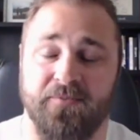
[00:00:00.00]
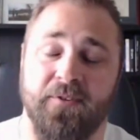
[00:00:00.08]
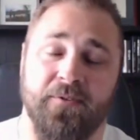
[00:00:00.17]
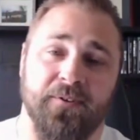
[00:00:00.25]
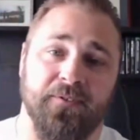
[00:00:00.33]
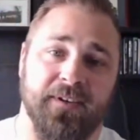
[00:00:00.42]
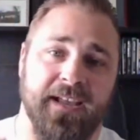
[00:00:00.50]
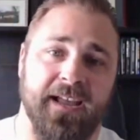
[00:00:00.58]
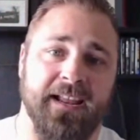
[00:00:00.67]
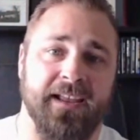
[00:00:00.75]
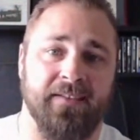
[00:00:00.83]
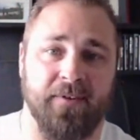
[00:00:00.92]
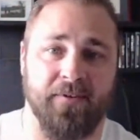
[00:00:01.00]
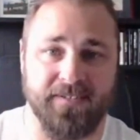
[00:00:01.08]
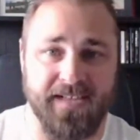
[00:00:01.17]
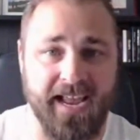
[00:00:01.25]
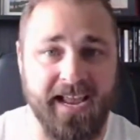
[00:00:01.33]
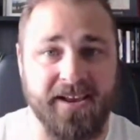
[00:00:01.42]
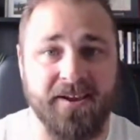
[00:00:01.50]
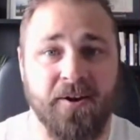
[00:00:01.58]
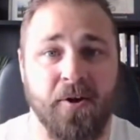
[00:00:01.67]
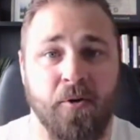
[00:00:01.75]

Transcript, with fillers: If you were to look at, if I were to say, hey,